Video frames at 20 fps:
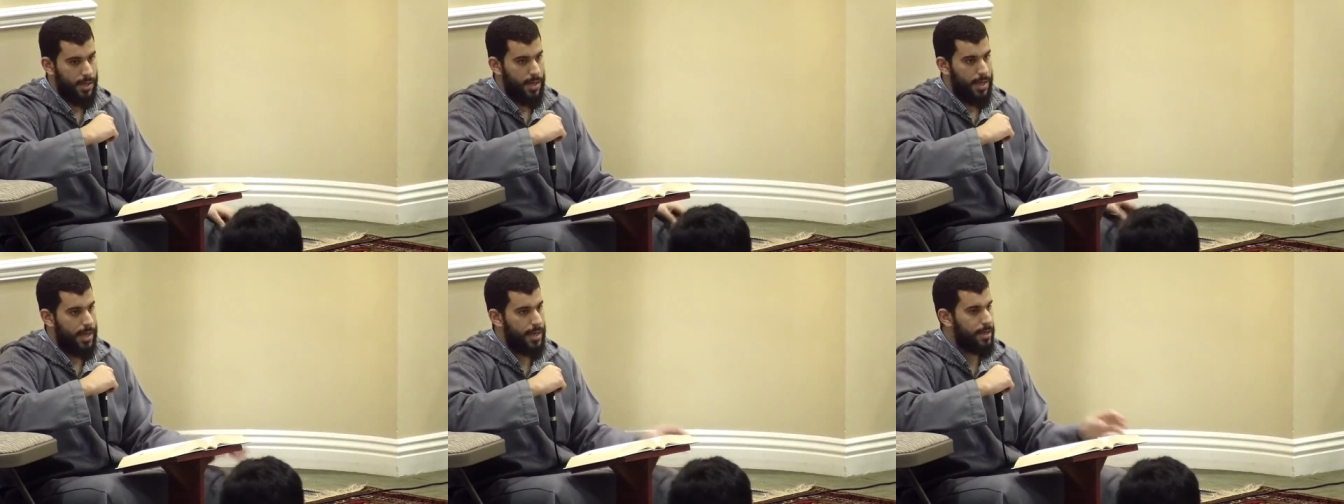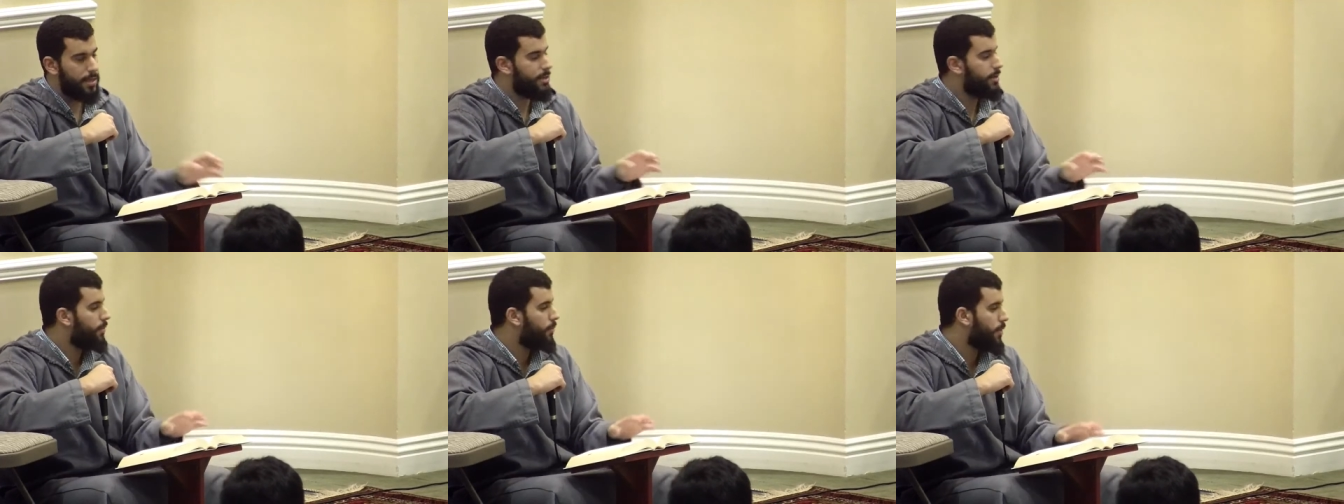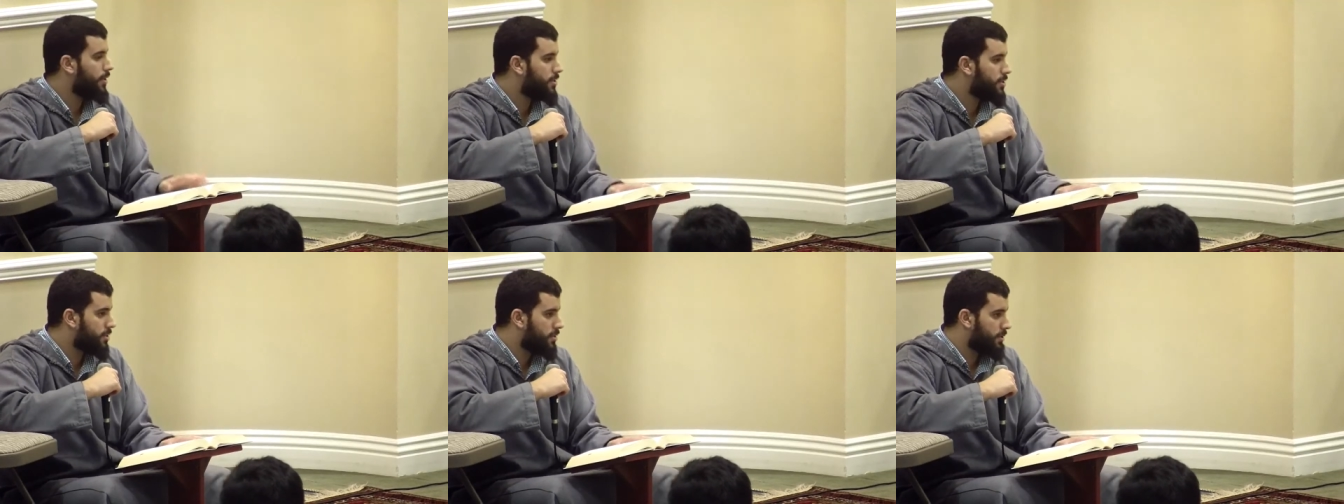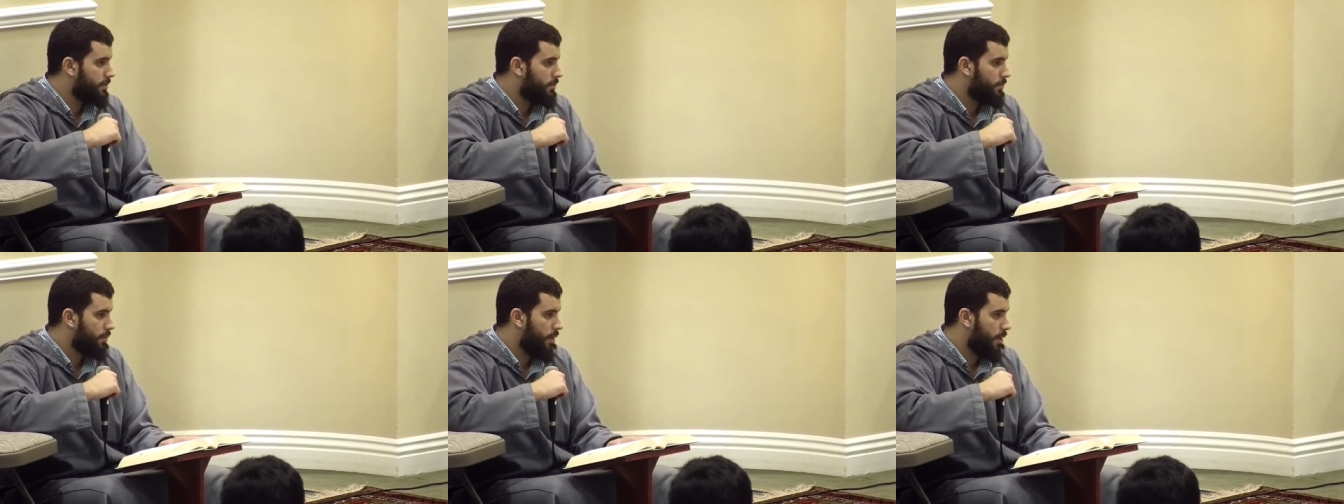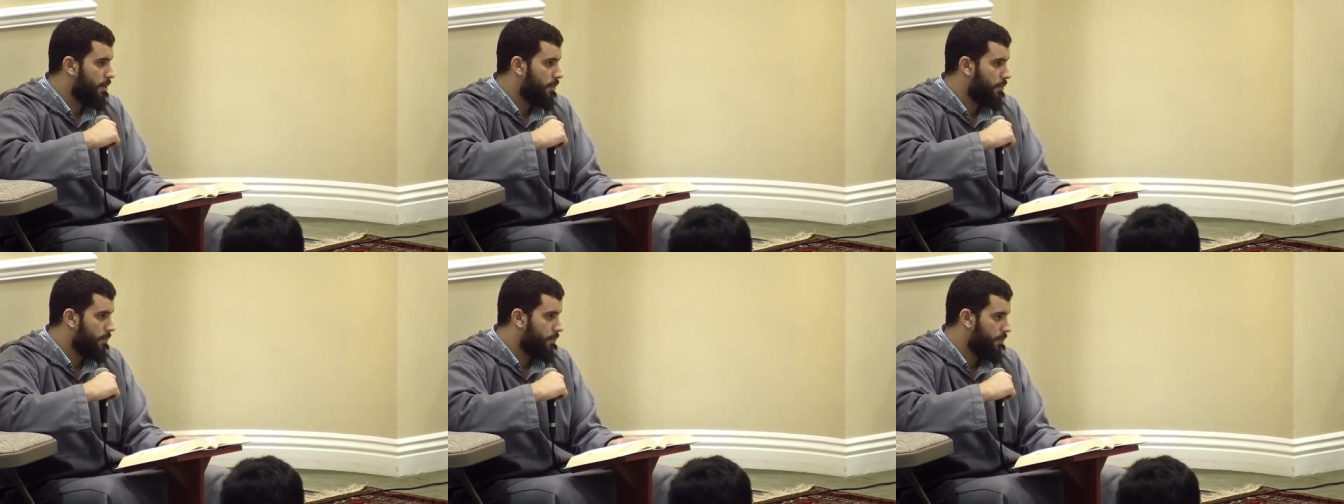And what's re
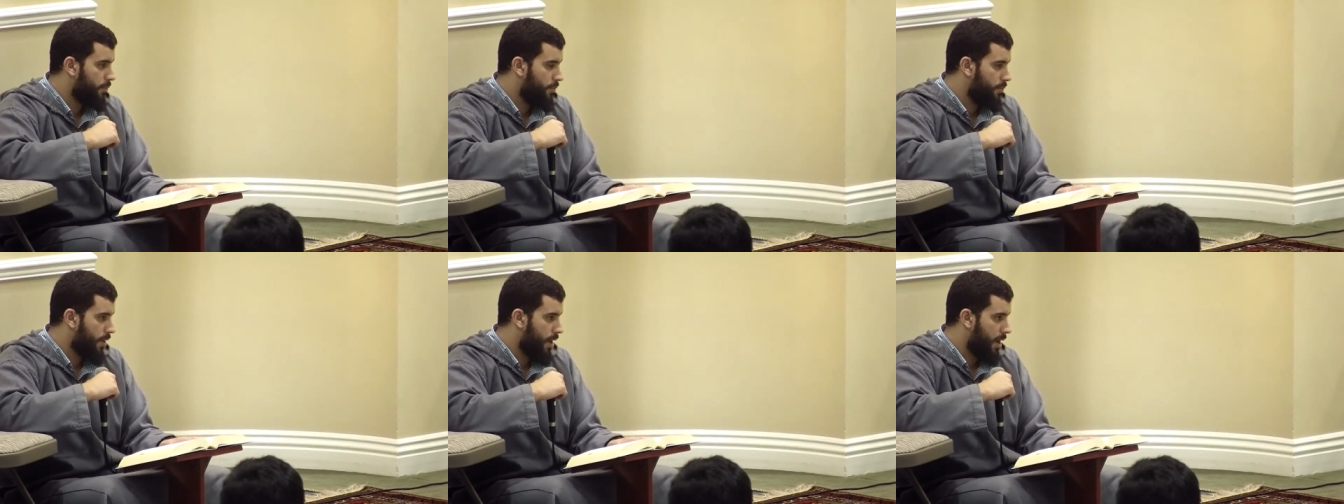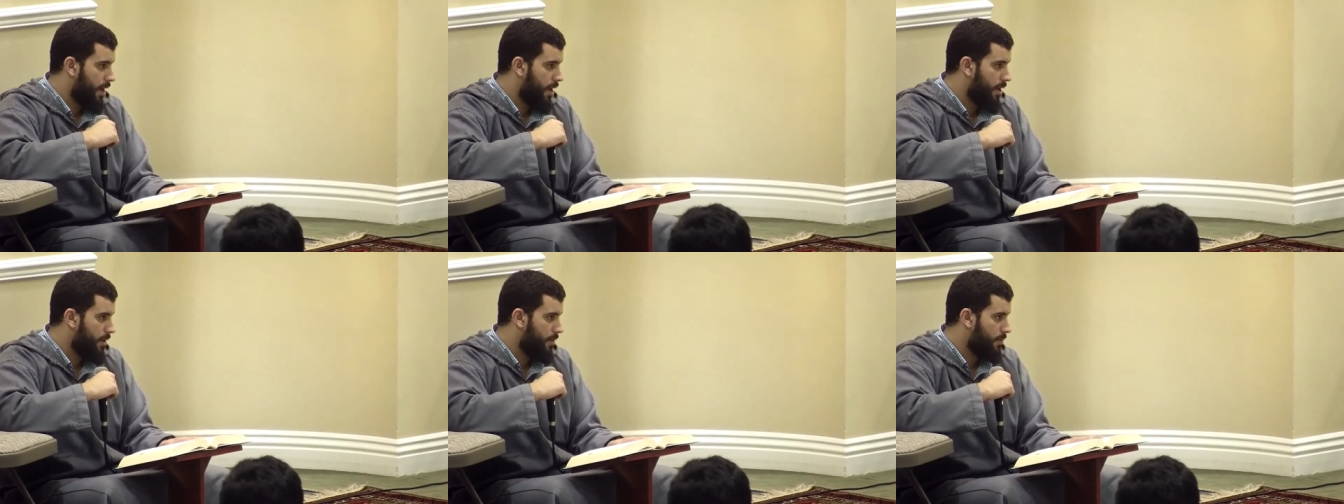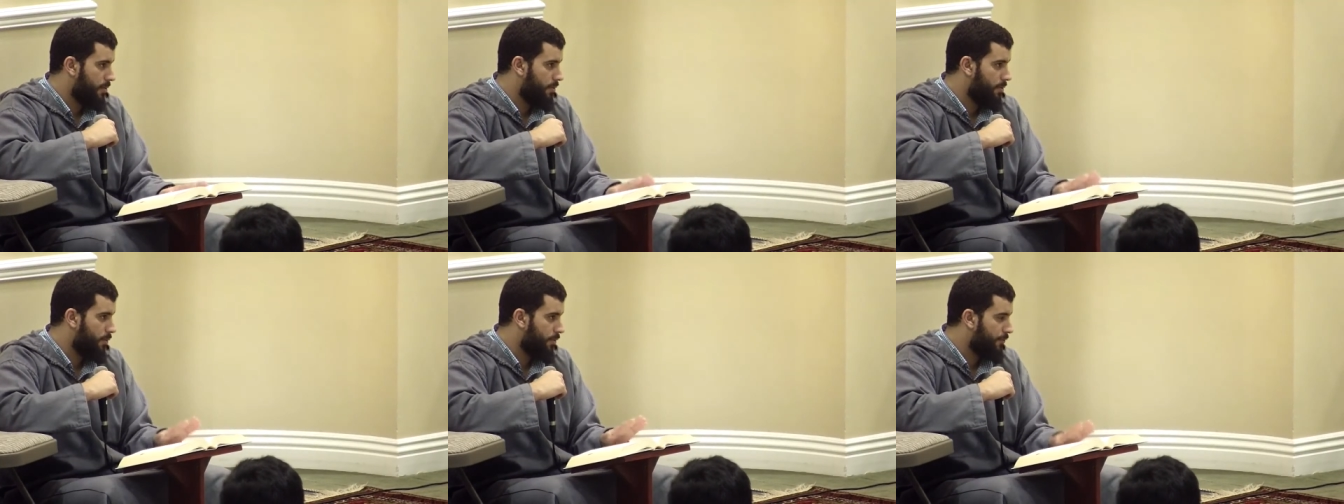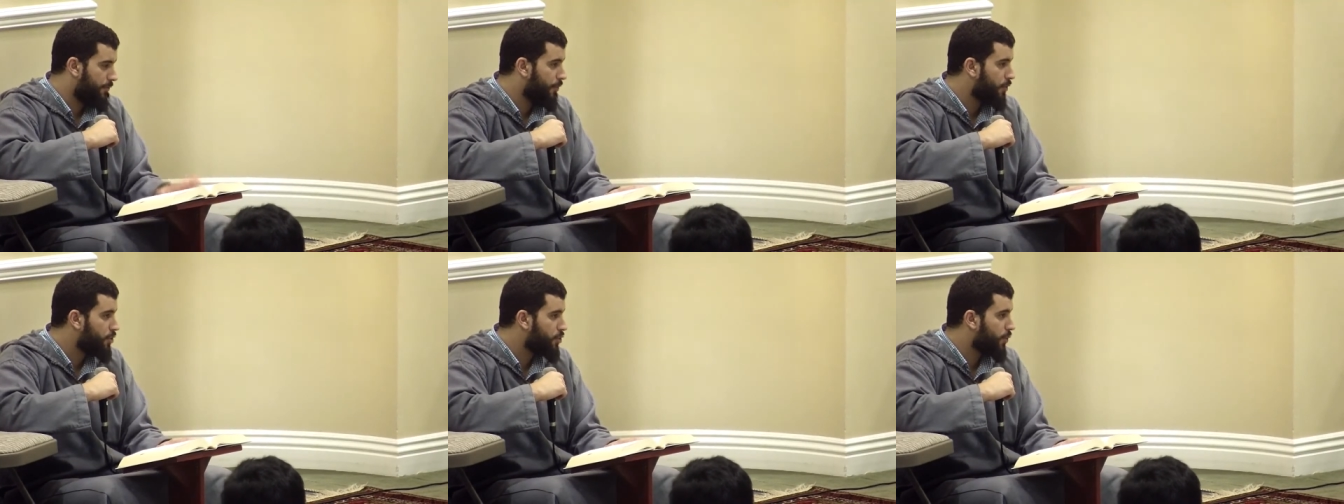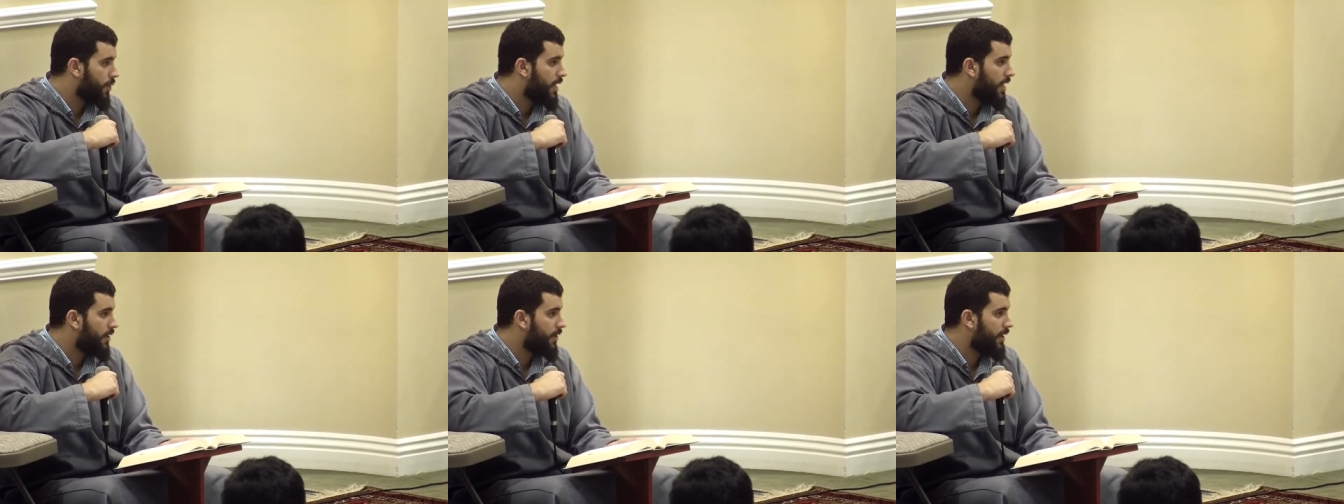uh, referred
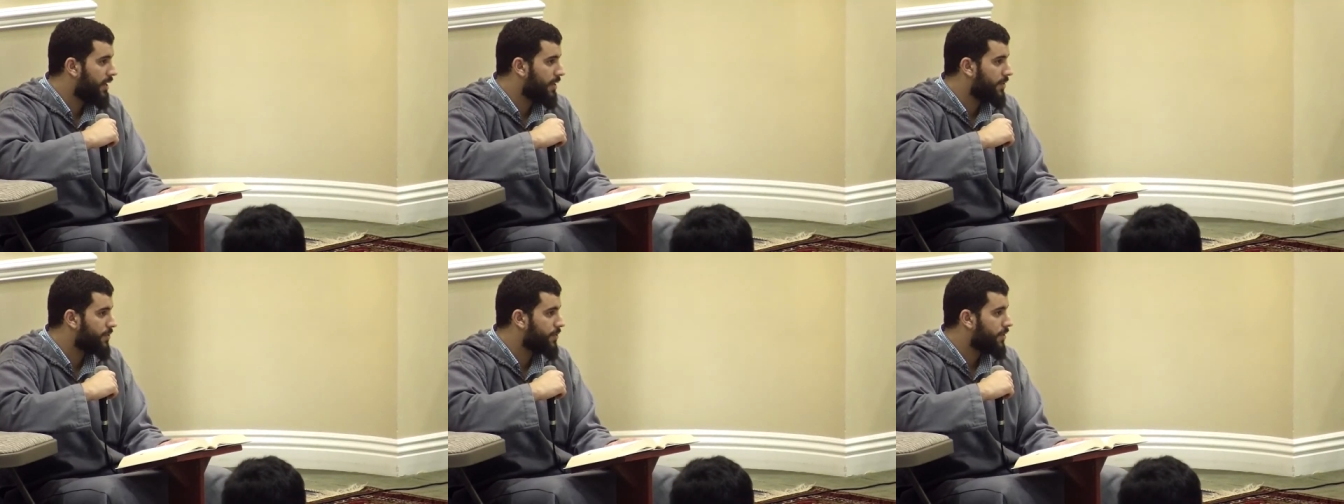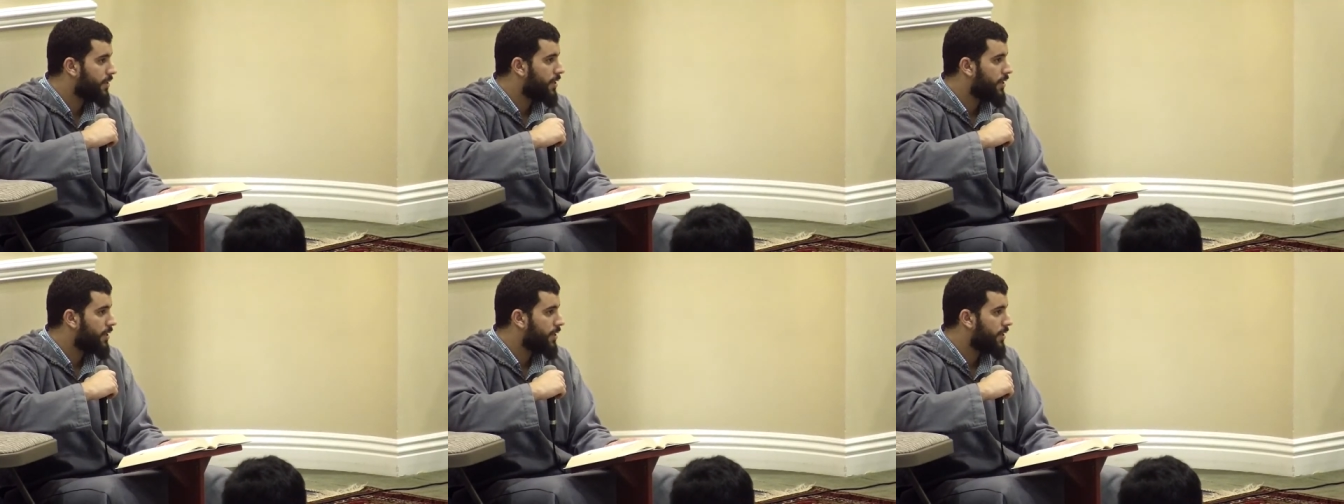to here is